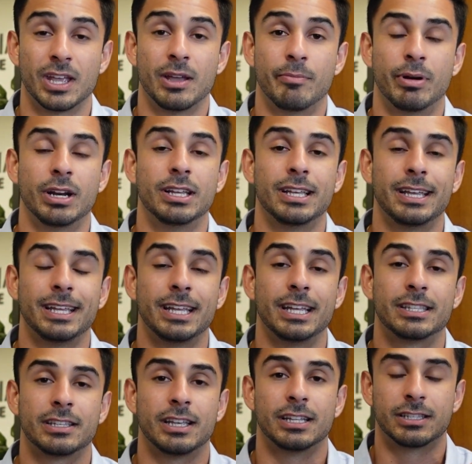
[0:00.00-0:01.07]
but
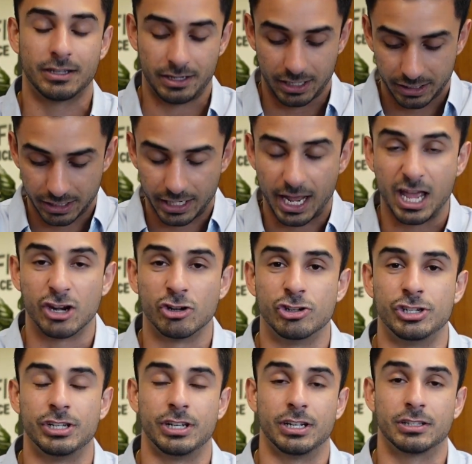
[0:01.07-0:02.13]
it's an
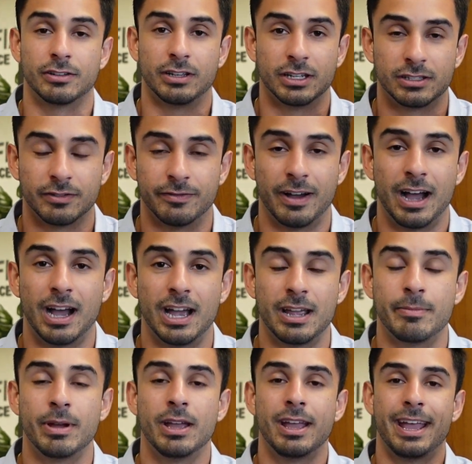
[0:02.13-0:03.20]
energy, it's a
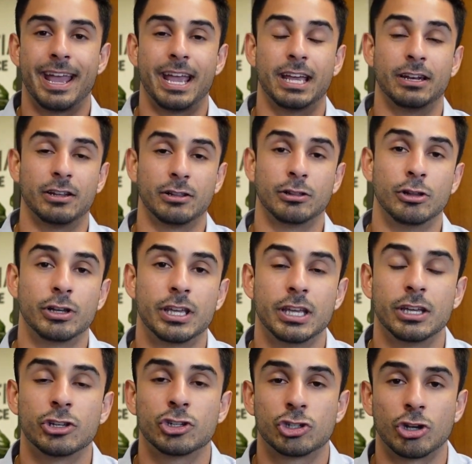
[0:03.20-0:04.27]
vibe, and
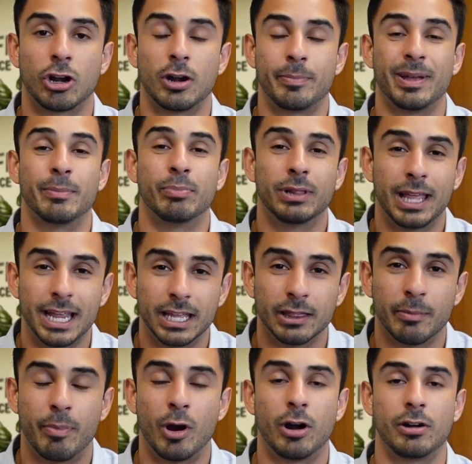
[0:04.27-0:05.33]
looking sharp and playing the
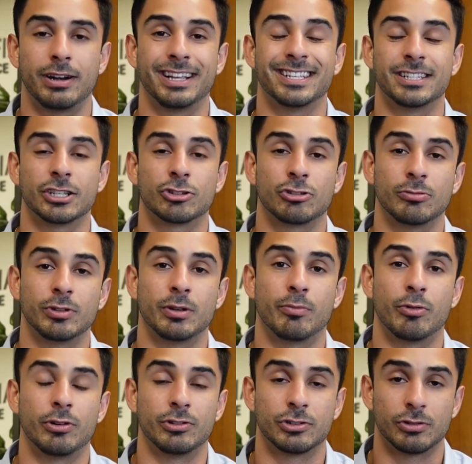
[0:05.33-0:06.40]
part is extremely
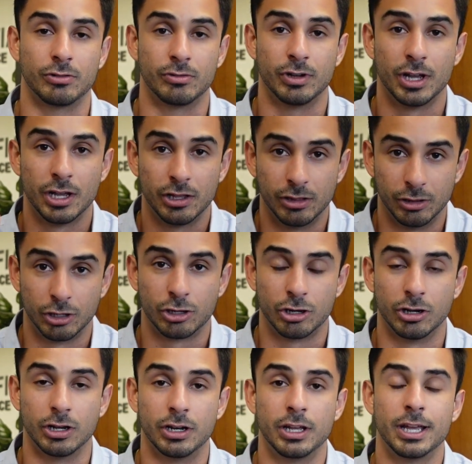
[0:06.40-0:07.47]
important. So look
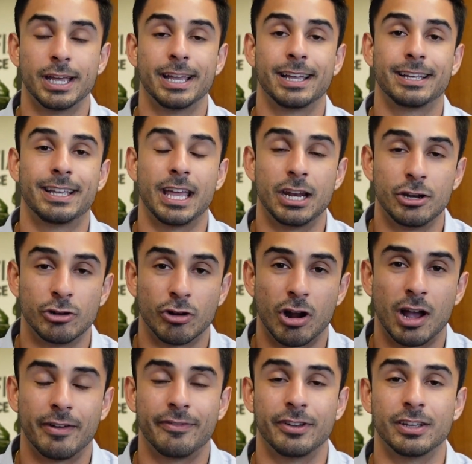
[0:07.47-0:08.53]
good, get in your
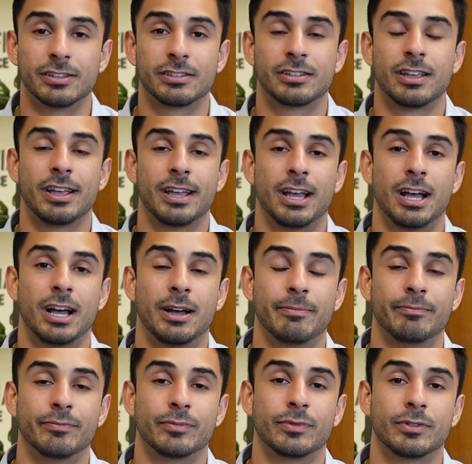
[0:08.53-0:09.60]
office,
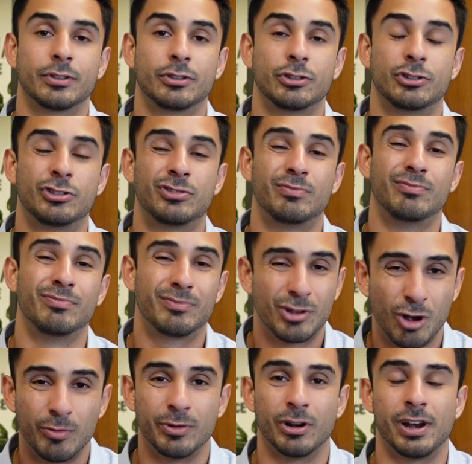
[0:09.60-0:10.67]
comb
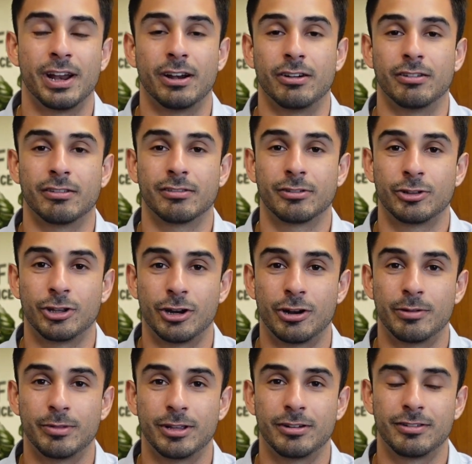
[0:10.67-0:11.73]
your hair. You know what
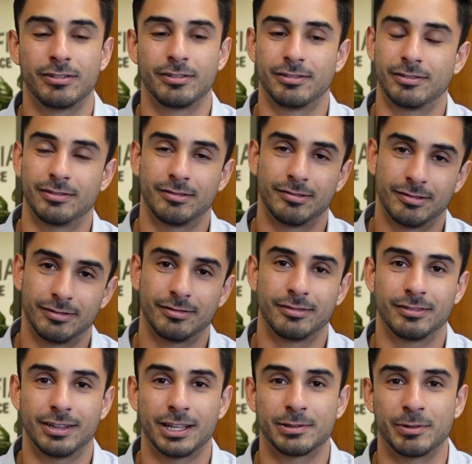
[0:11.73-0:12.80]
I mean?
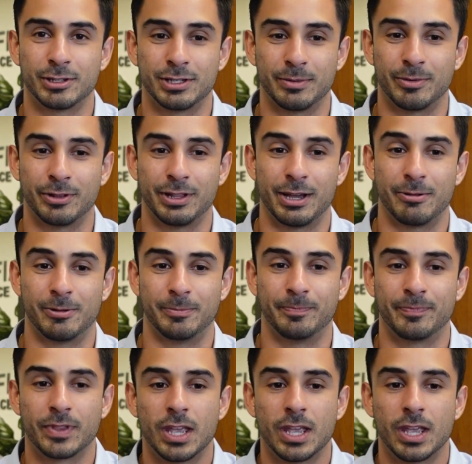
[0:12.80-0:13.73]
That's my tip on that one.